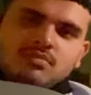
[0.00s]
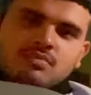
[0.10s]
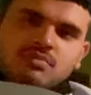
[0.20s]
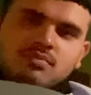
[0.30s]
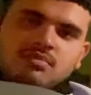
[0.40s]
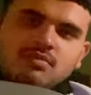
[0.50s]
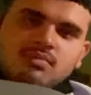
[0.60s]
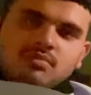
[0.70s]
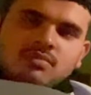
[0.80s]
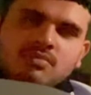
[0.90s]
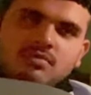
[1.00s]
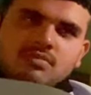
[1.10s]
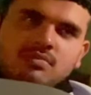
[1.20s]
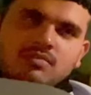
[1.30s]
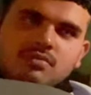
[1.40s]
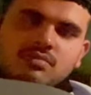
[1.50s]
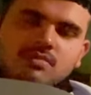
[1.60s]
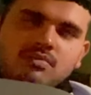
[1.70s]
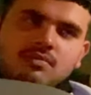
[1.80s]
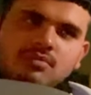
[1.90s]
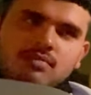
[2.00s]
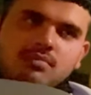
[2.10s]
(silent)